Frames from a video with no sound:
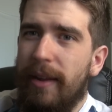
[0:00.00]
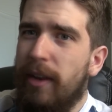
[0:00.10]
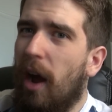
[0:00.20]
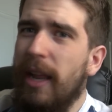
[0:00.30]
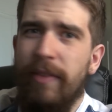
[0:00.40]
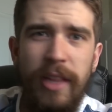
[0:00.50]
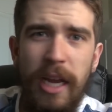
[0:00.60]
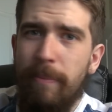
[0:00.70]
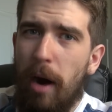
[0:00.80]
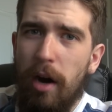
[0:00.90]
Not even the
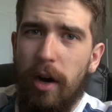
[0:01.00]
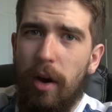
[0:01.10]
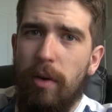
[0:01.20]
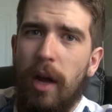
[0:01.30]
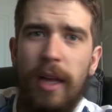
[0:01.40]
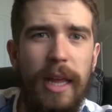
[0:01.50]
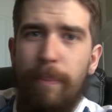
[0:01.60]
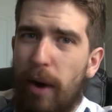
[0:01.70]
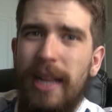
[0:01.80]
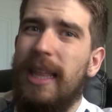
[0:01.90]
embargo. They
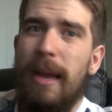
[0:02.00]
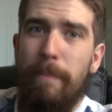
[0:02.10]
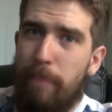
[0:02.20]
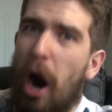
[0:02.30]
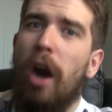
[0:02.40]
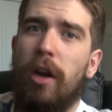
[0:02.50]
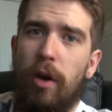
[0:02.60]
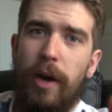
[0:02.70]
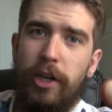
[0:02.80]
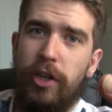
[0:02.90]
break the
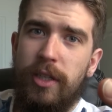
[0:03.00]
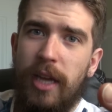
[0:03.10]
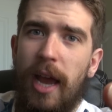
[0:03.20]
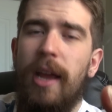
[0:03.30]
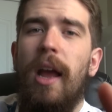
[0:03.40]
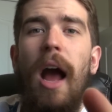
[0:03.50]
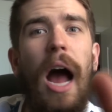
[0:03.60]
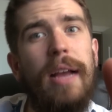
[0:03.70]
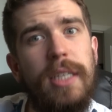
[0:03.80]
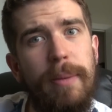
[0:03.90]
embargo, I should say.
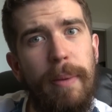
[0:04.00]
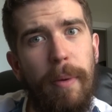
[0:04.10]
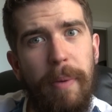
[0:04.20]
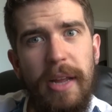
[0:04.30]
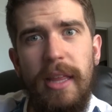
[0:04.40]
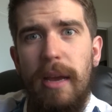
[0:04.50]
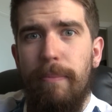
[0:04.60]
I see people break the